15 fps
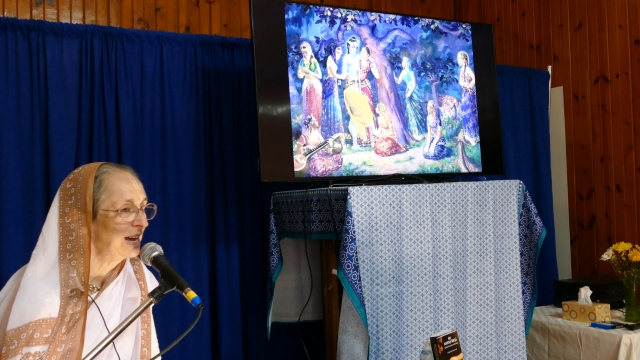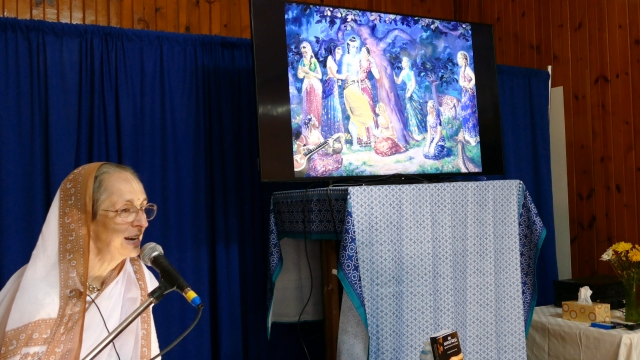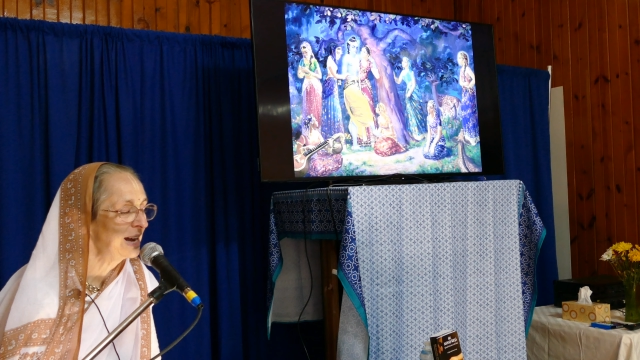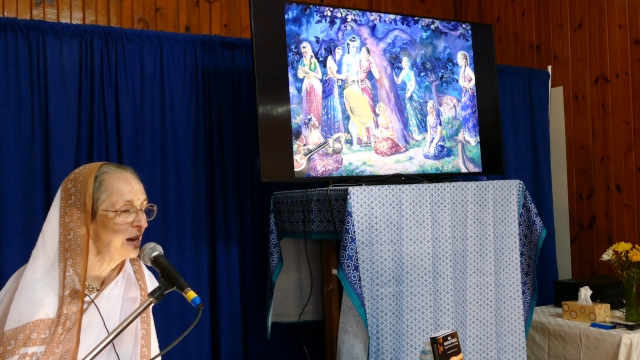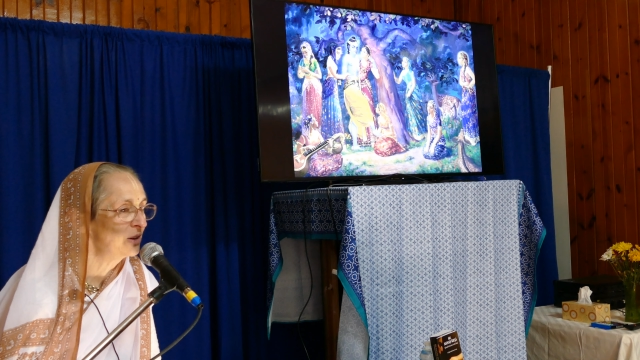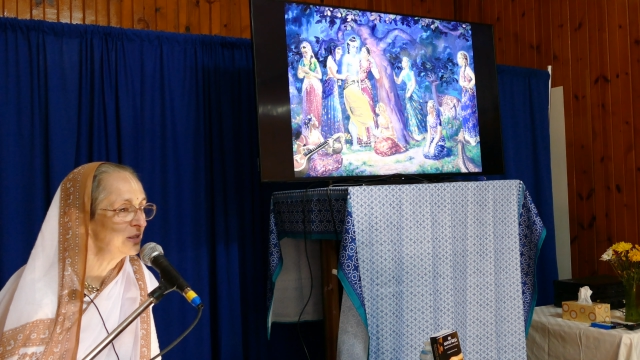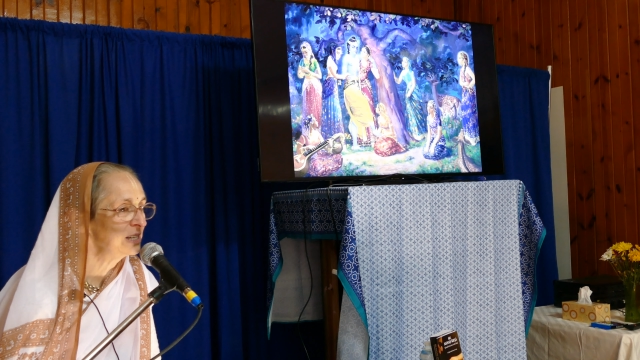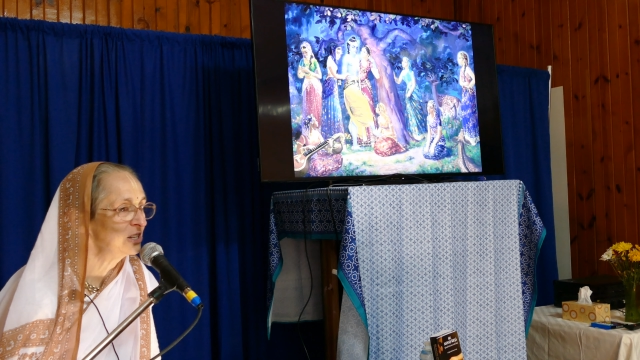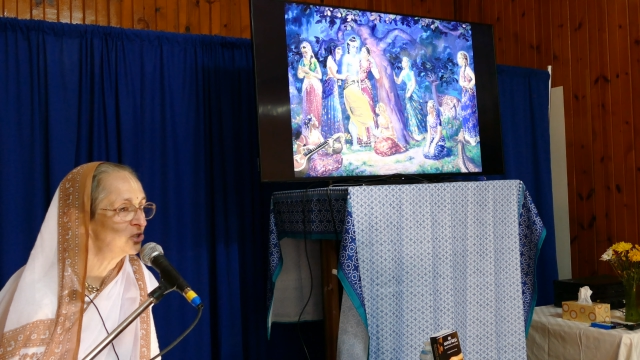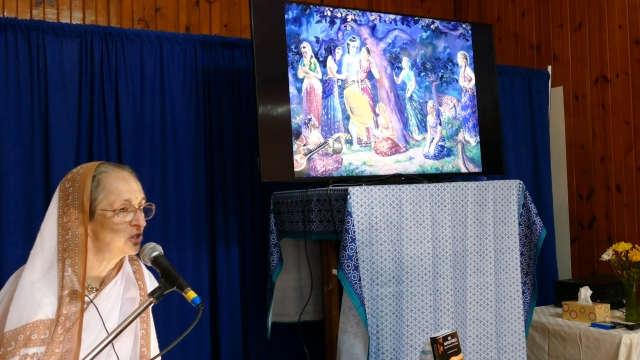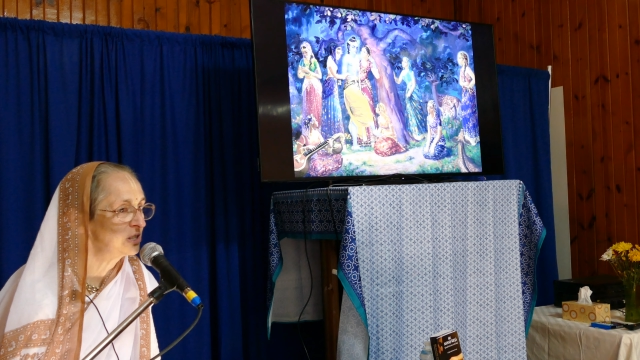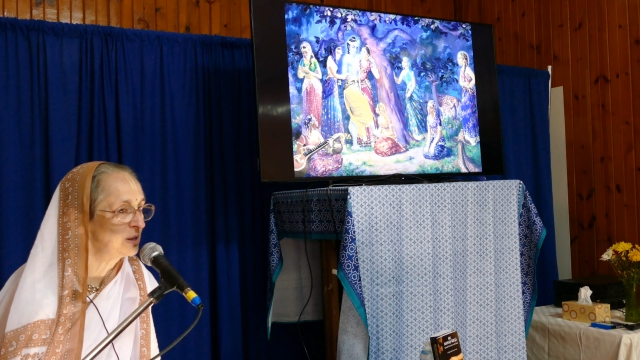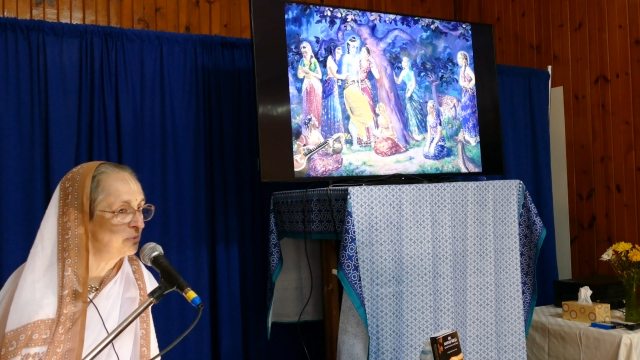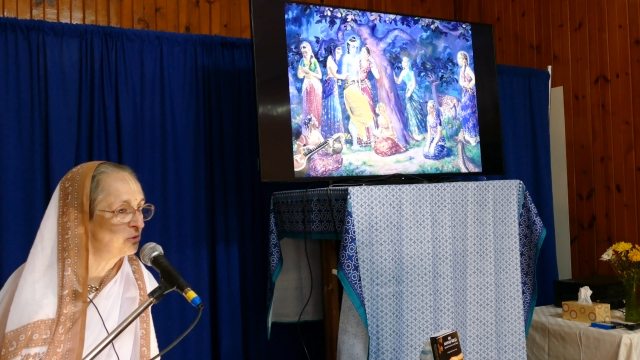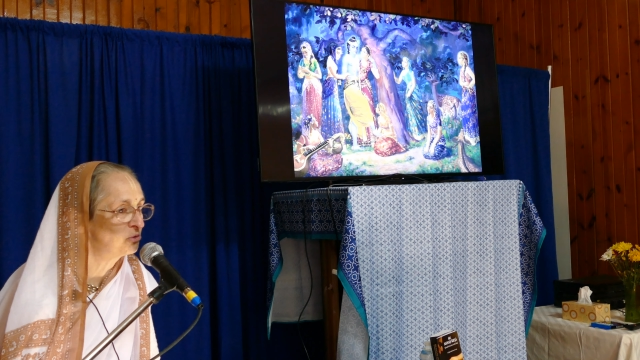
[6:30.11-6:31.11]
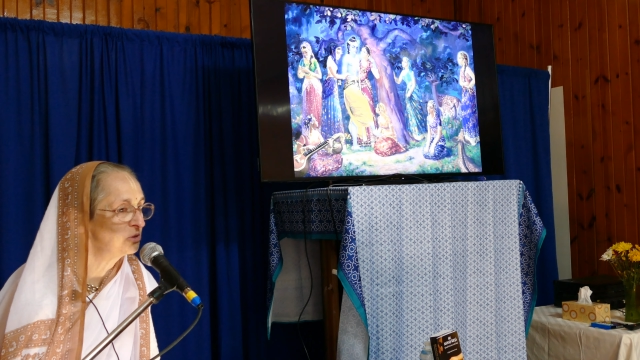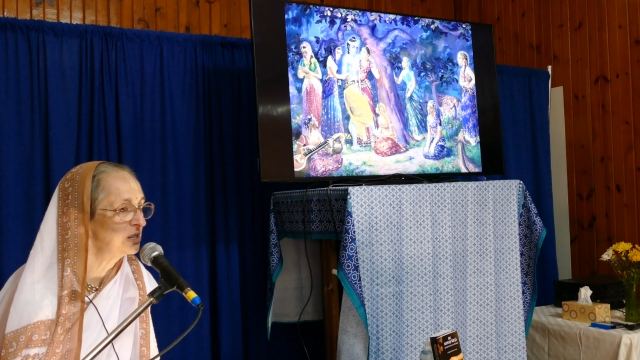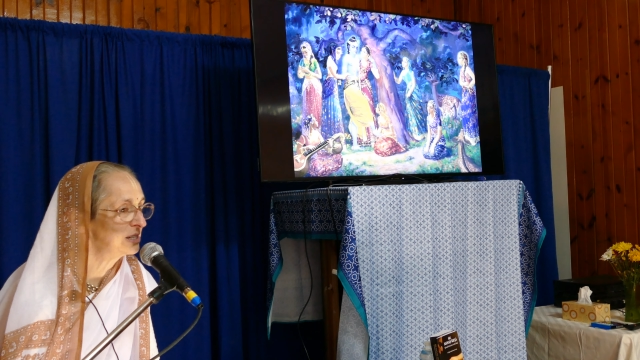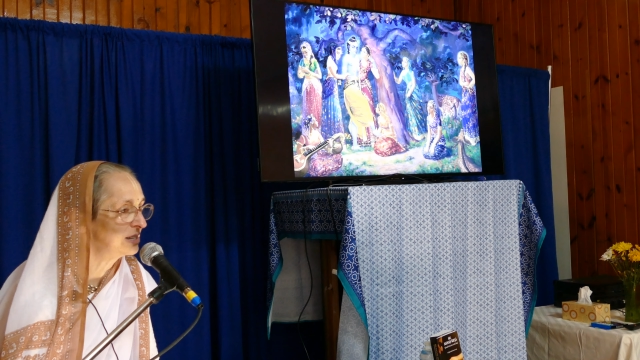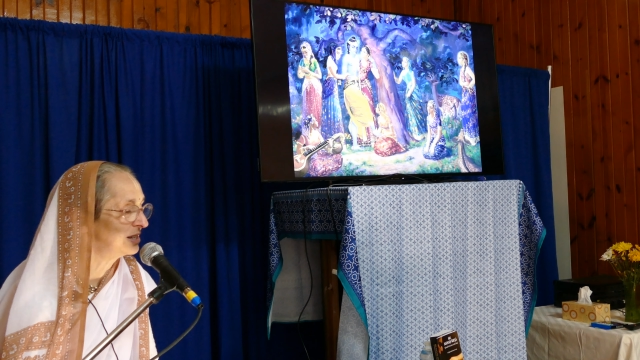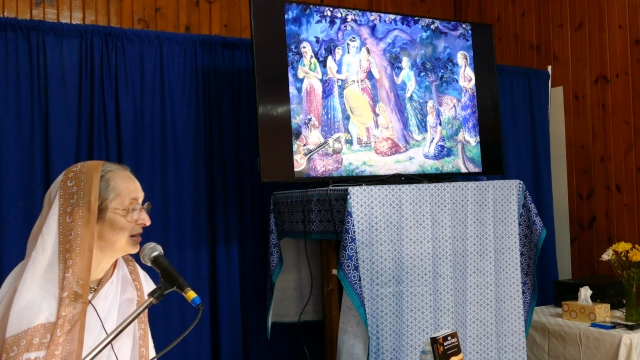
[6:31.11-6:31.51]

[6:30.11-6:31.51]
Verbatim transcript: and how each of them greeted